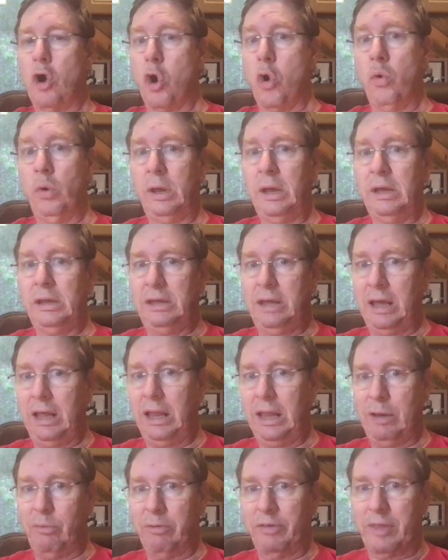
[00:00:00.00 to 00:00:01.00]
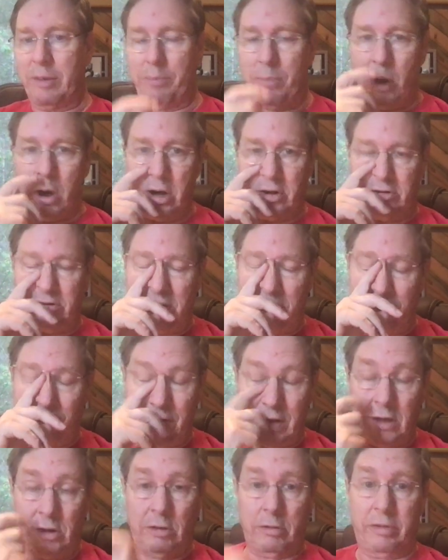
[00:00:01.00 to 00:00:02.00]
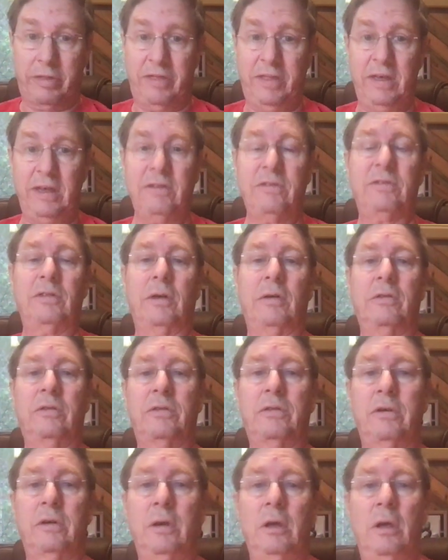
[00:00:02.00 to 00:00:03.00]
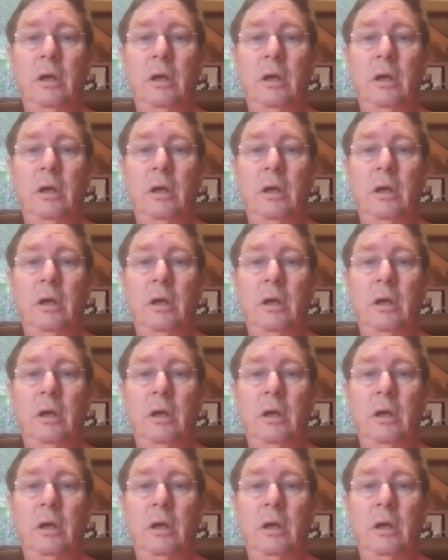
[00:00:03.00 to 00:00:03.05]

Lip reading: only dealing with the parts that fit your thesis